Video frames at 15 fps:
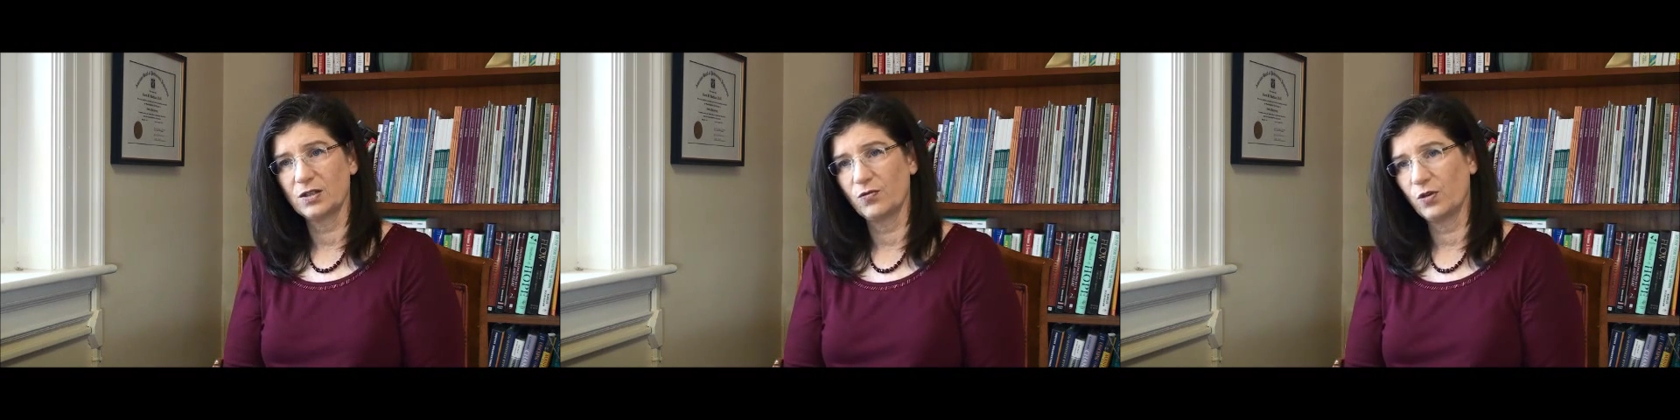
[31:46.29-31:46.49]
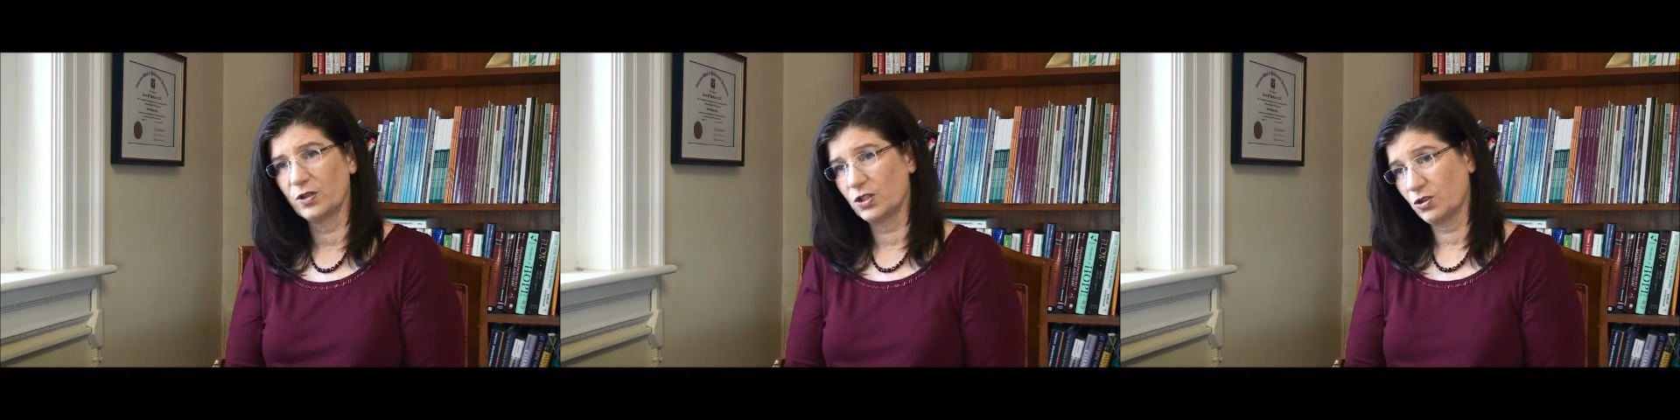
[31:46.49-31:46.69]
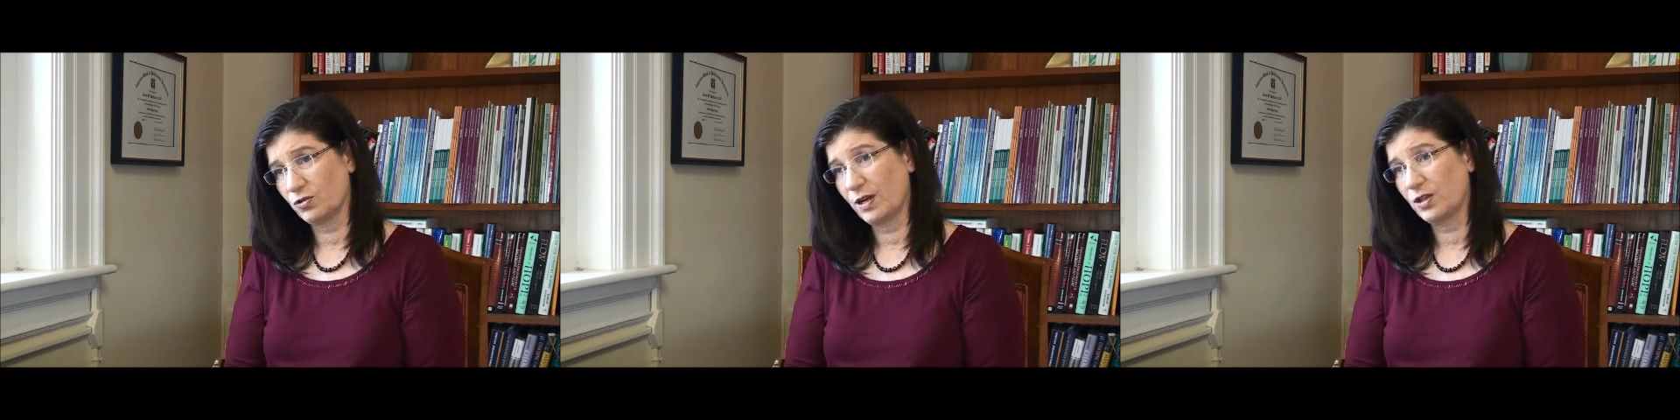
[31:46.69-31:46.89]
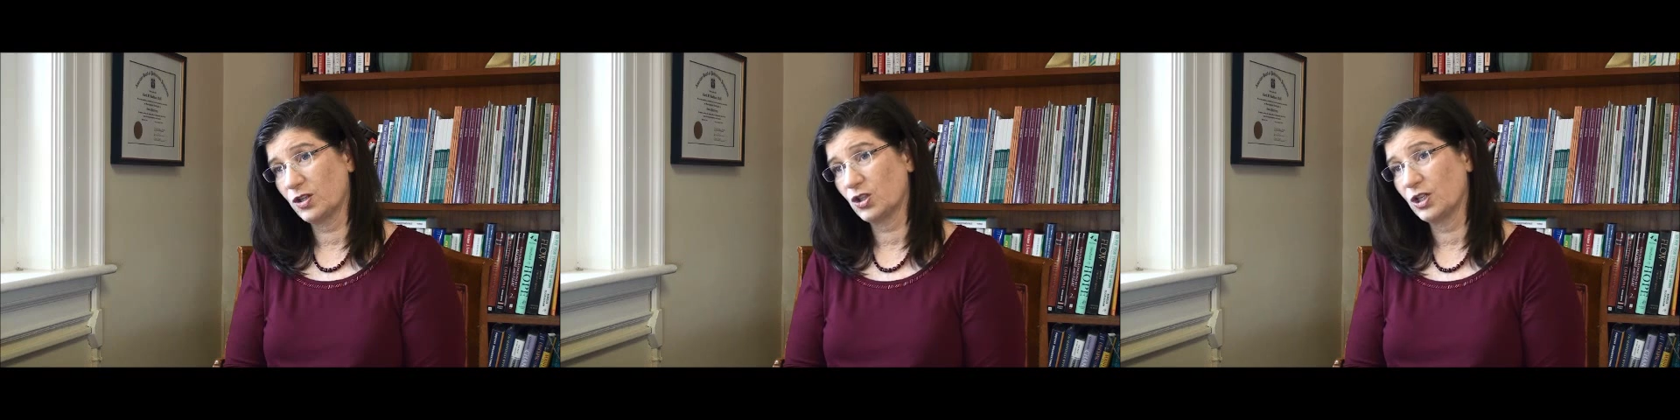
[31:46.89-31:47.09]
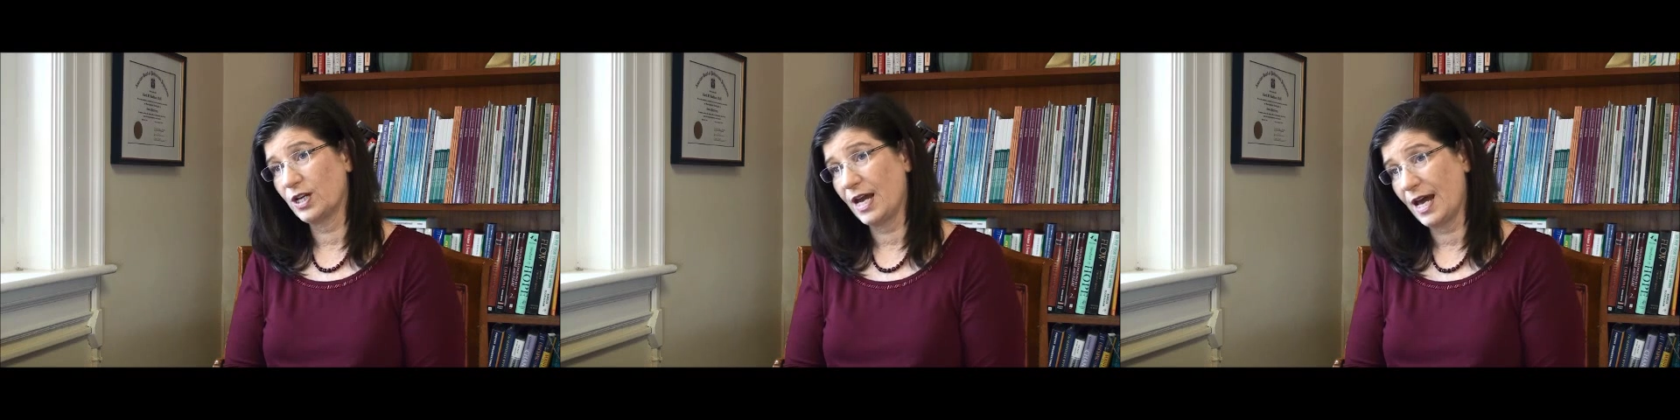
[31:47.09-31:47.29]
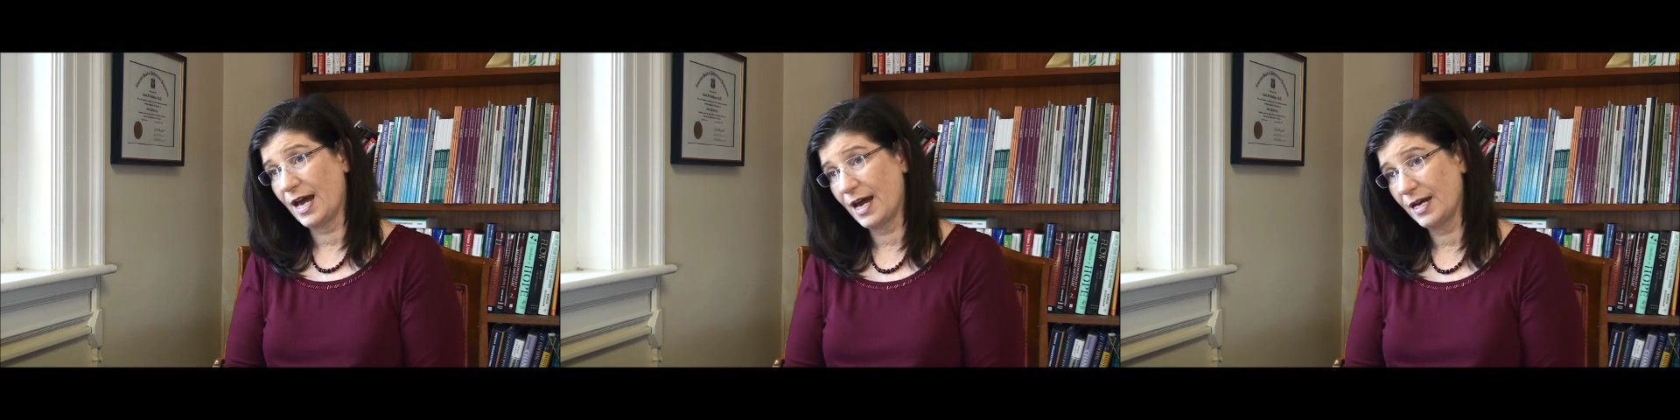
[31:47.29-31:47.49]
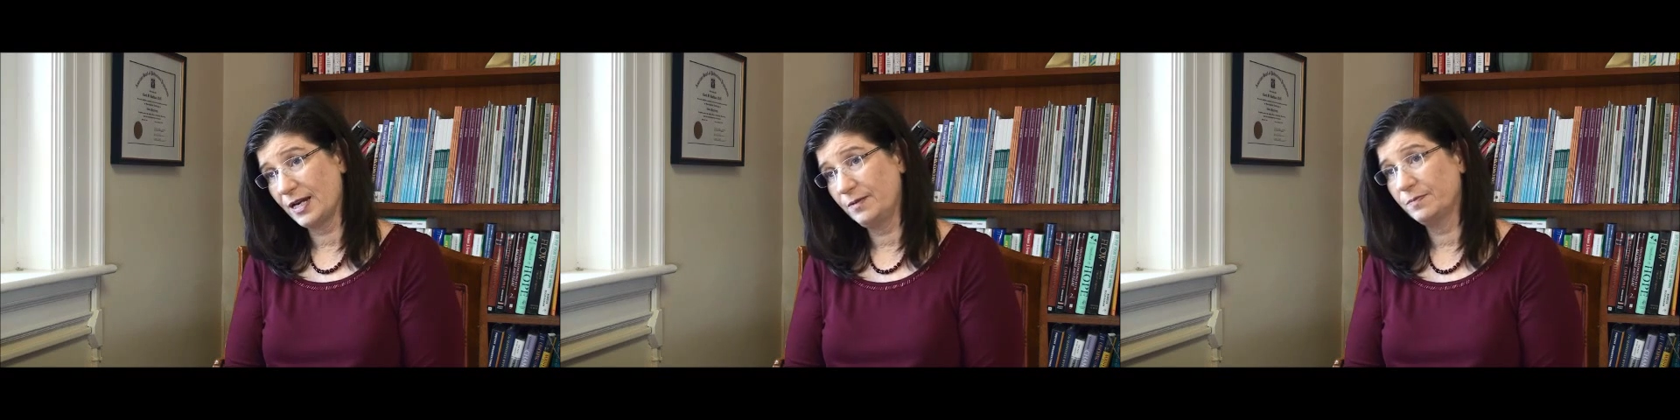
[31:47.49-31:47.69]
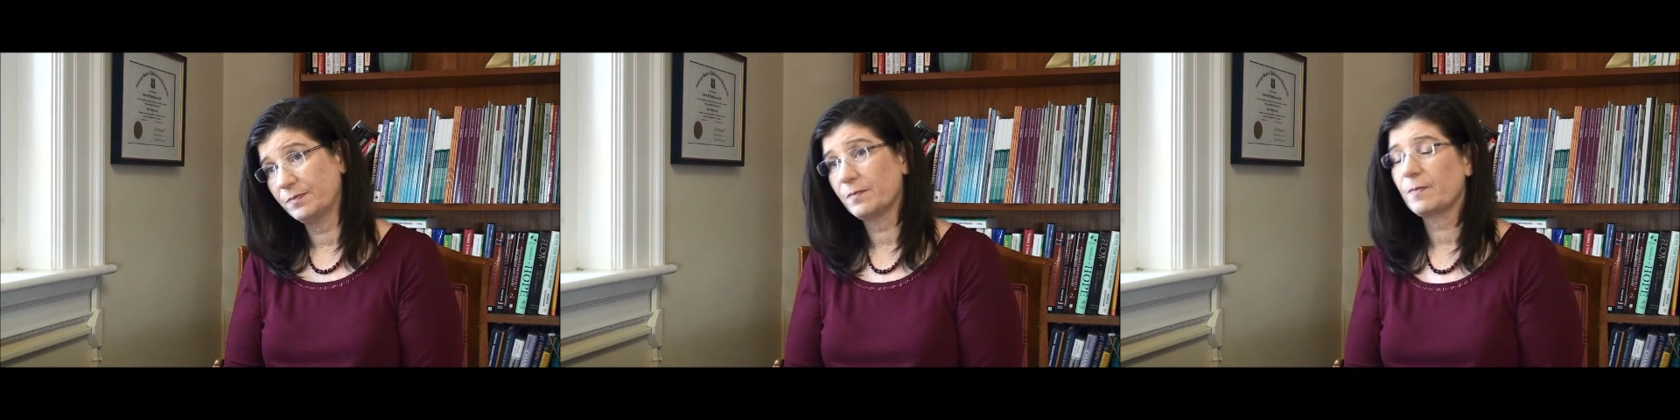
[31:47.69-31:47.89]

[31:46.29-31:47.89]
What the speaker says: of what strengths she had